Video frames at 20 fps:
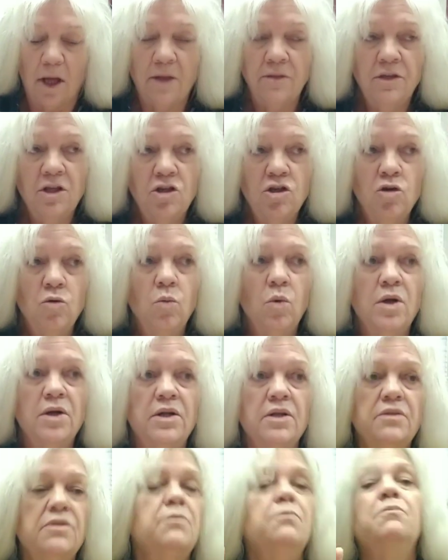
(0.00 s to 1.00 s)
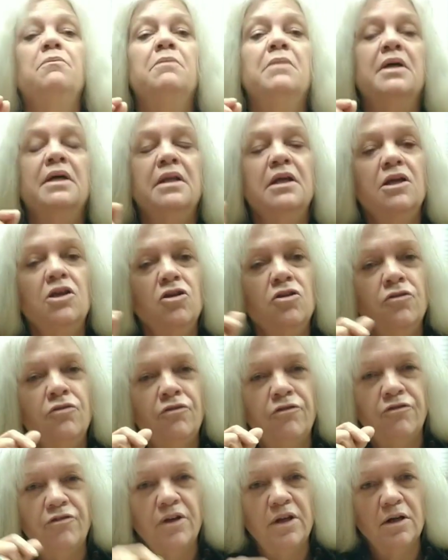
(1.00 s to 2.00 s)
then you want to, the minute you
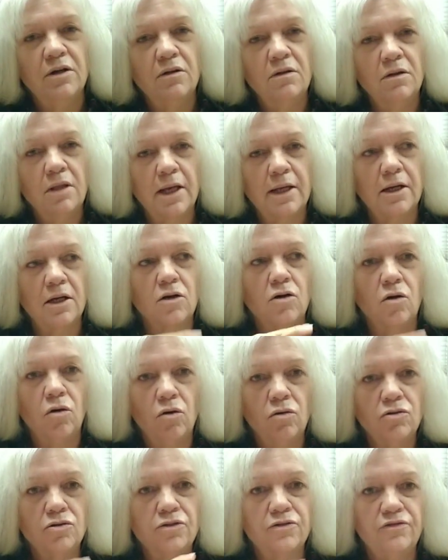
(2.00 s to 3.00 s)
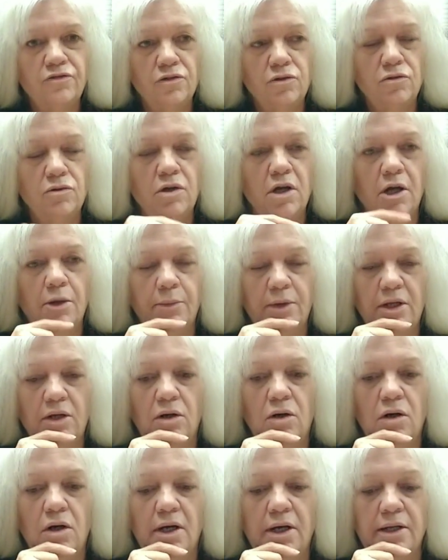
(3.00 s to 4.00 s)
feel like a cold or flu coming
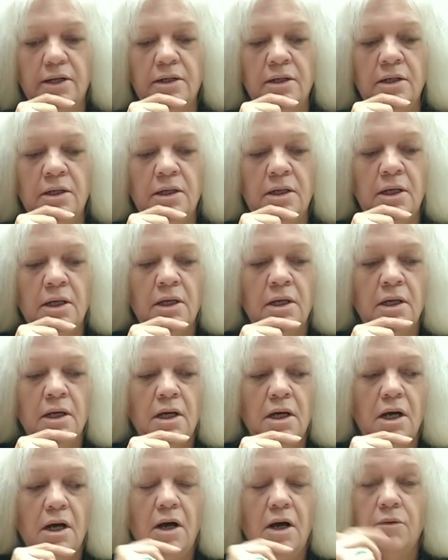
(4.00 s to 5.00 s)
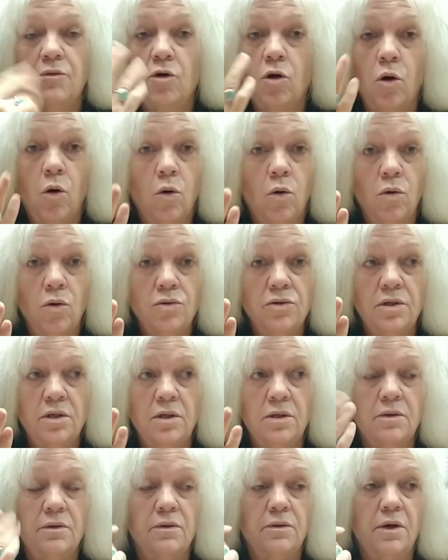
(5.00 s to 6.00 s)
on, a cold,
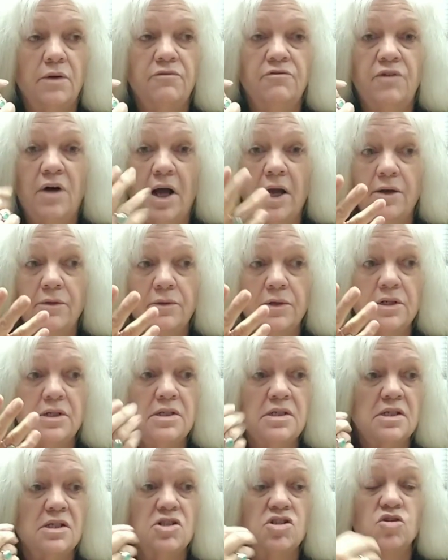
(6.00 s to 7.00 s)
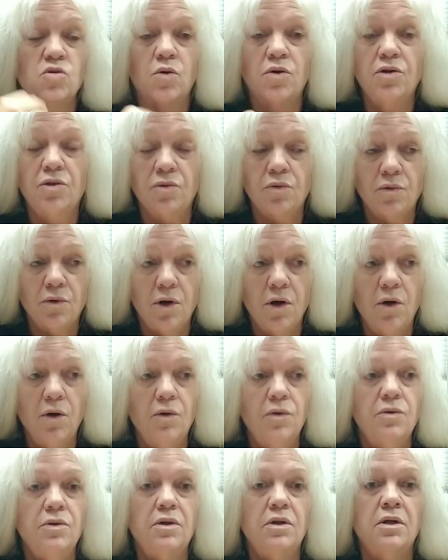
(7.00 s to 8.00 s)
virus, a sore
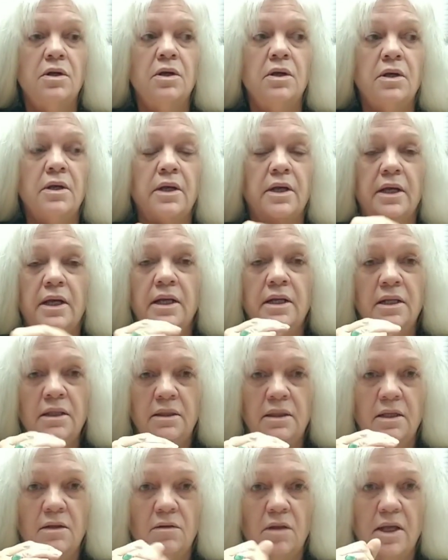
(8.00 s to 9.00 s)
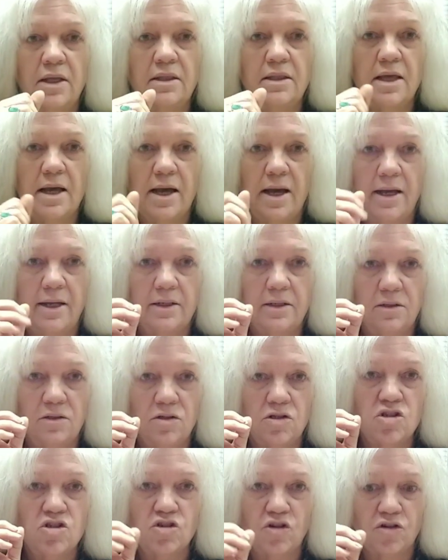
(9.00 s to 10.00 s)
throat, anything like that,
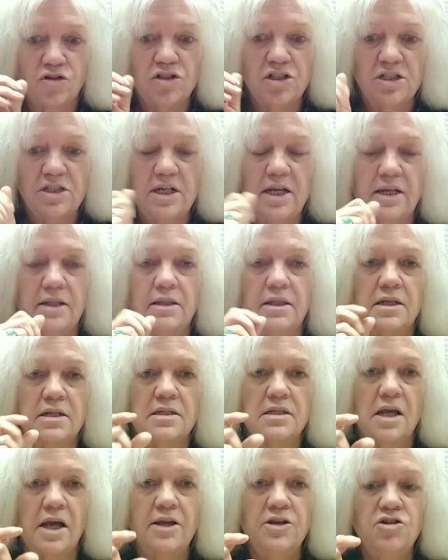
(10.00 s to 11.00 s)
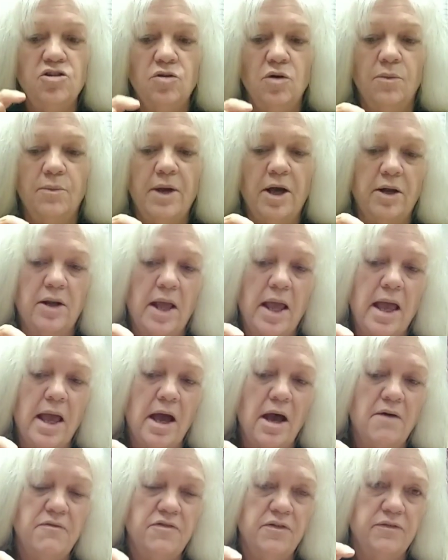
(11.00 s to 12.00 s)
start to take this. I do about a
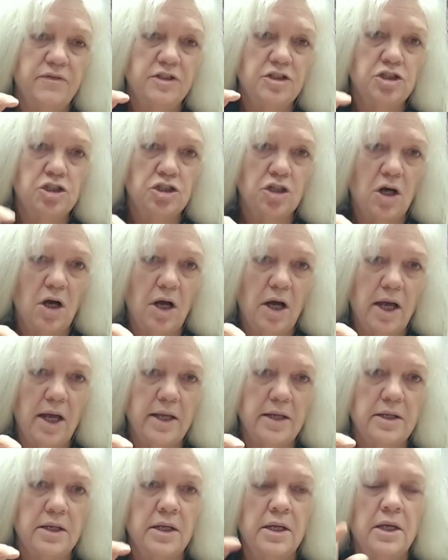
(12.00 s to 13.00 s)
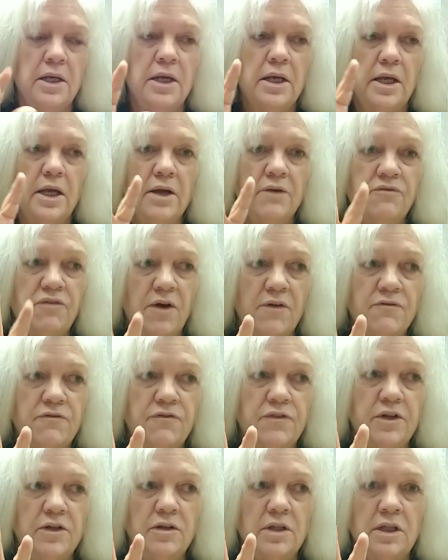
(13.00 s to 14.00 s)
half of a shot. If I'm
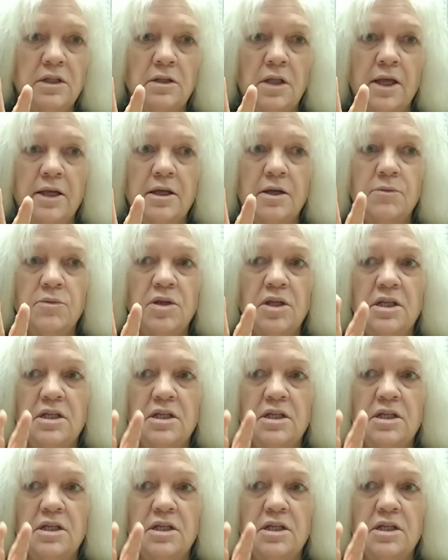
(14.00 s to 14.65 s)
feeling like I'm